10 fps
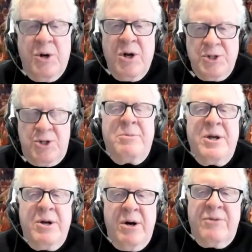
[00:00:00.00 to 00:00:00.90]
should
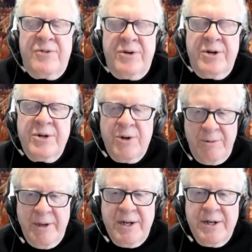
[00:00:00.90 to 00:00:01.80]
also be offered
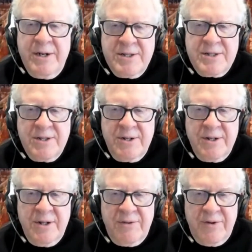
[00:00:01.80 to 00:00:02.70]
an automated
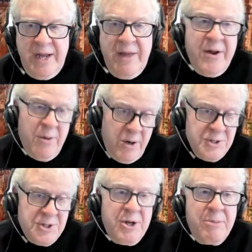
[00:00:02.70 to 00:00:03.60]
insulin delivery. And
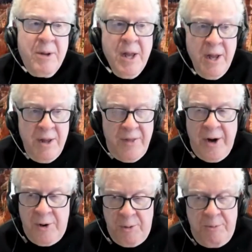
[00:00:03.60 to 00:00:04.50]
there are some
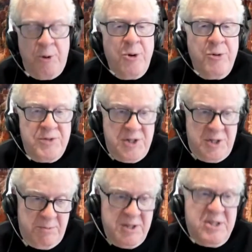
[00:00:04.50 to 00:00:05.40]
that are
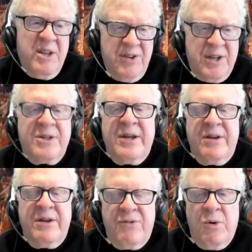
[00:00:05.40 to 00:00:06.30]
approved
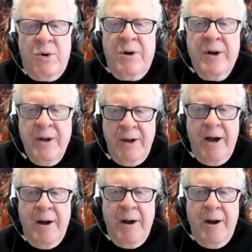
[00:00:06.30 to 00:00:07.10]
specifically for